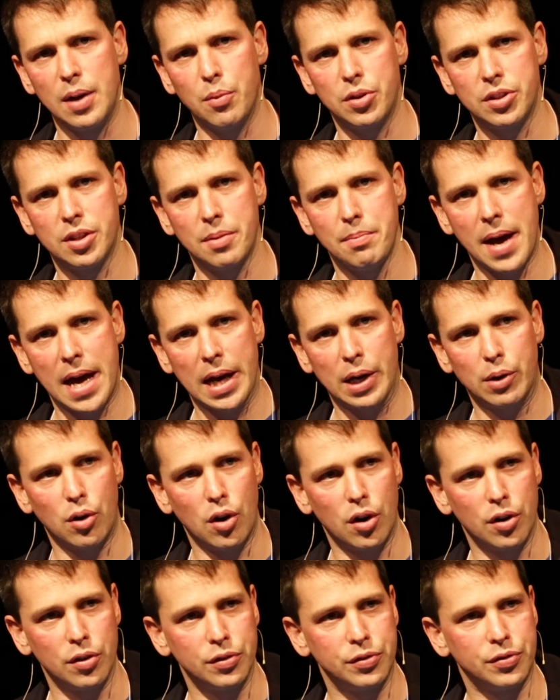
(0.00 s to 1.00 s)
it was a matter
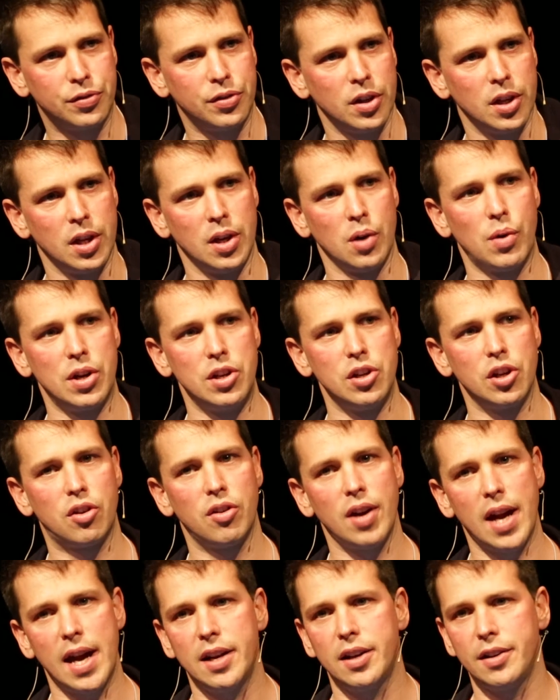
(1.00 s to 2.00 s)
of when you
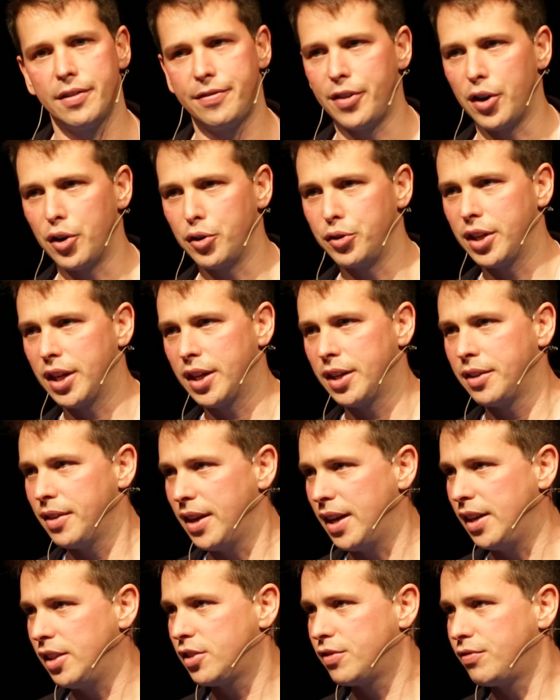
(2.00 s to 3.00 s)
created a folder,
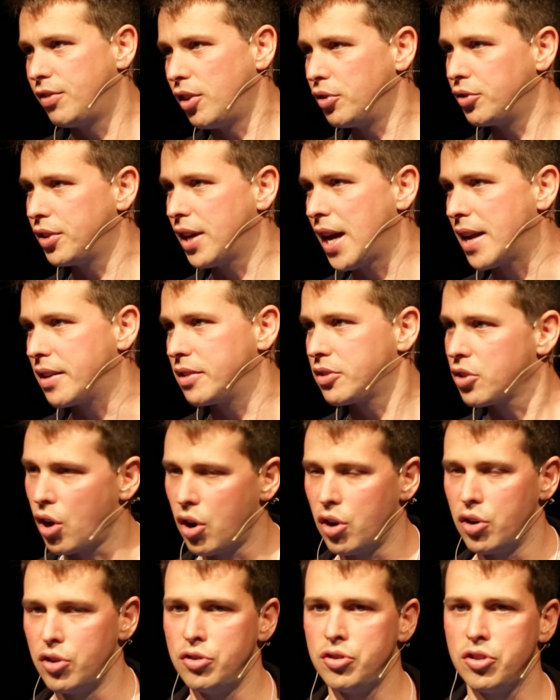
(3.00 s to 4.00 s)
each folder had its
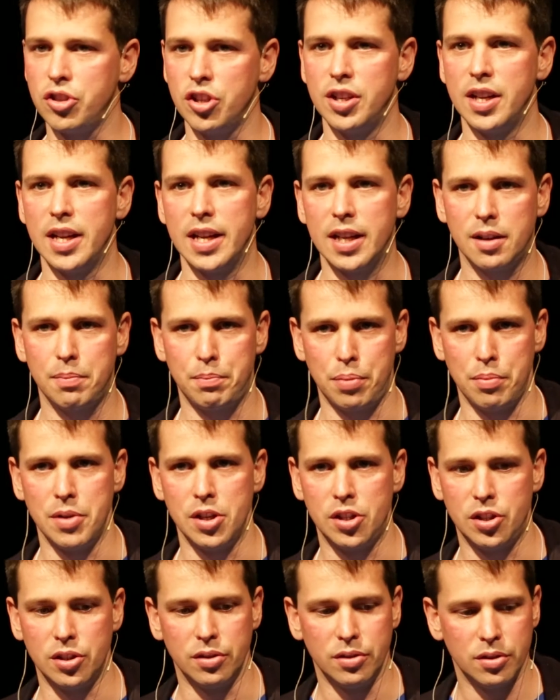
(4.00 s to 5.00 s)
own unique
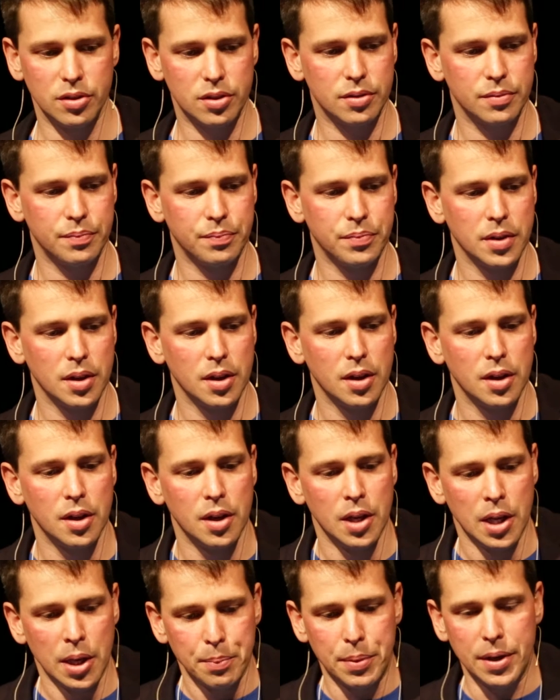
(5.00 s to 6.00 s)
permissions.
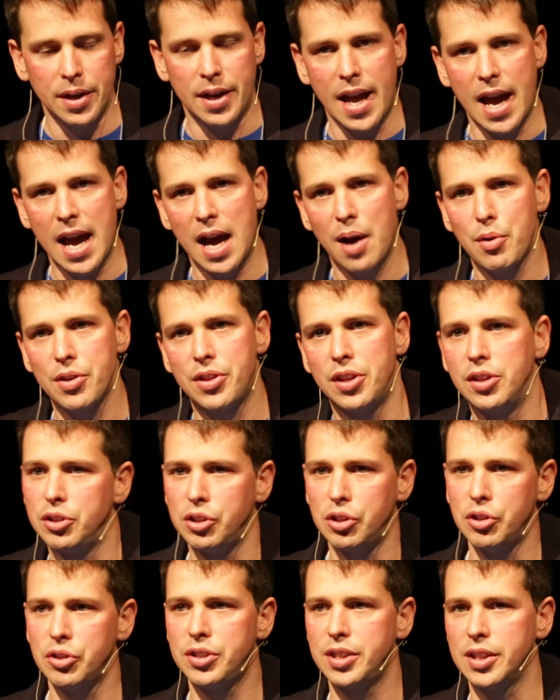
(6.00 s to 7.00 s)
But now with the
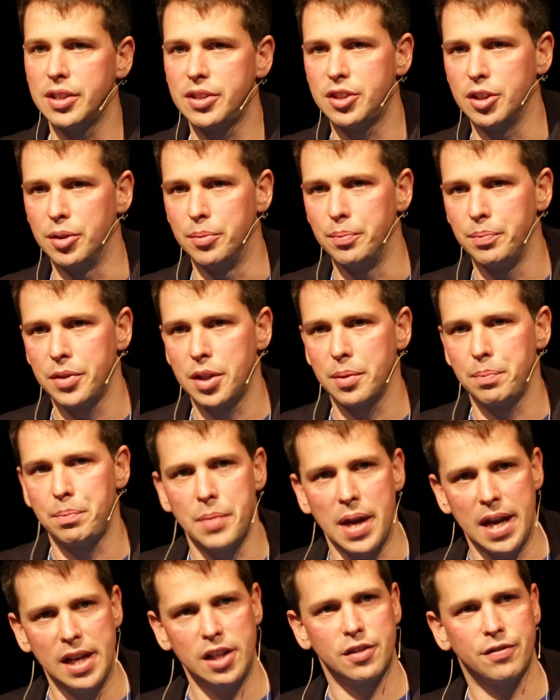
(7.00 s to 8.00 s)
new system,
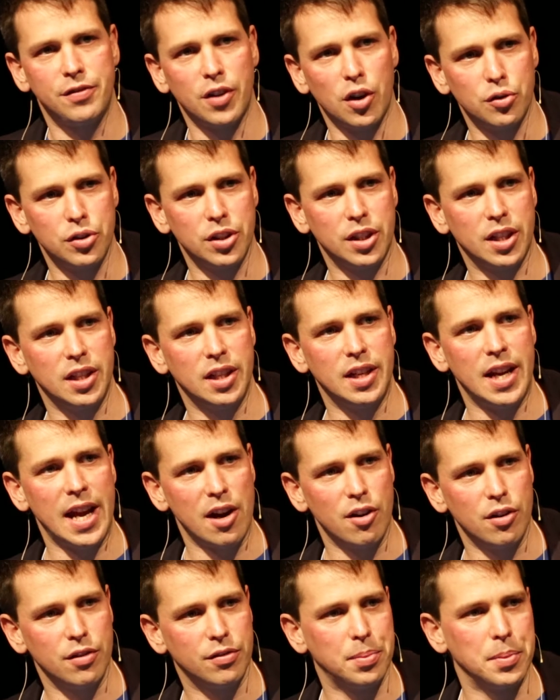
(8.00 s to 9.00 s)
each folder can
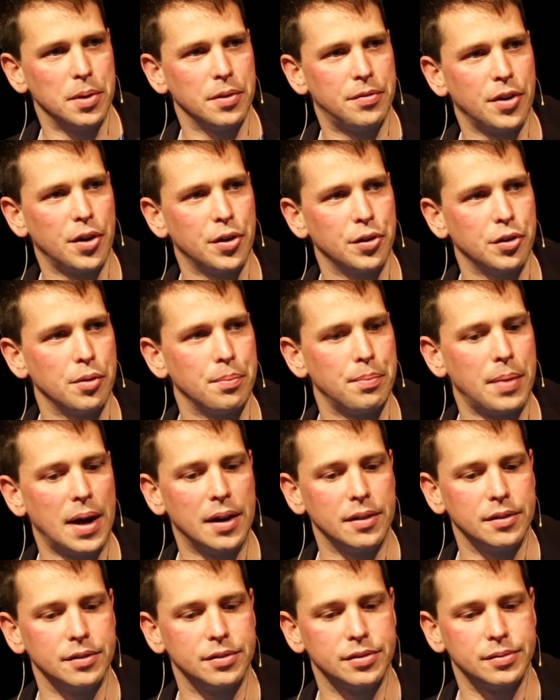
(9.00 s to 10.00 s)
inherit from the folder
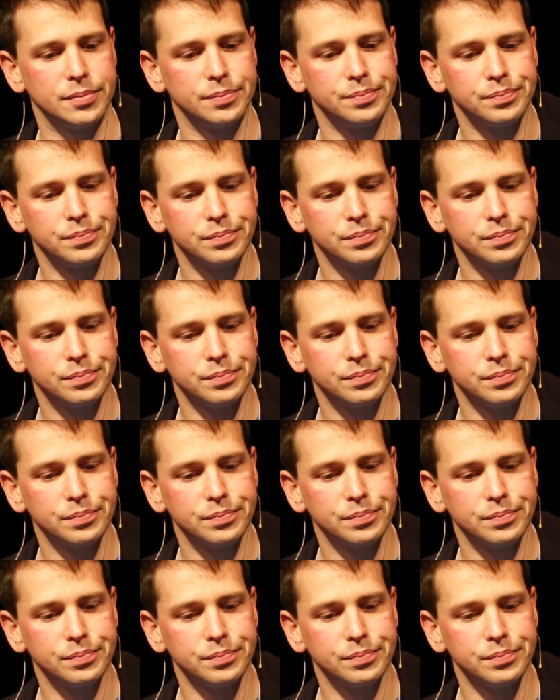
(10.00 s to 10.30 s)
above.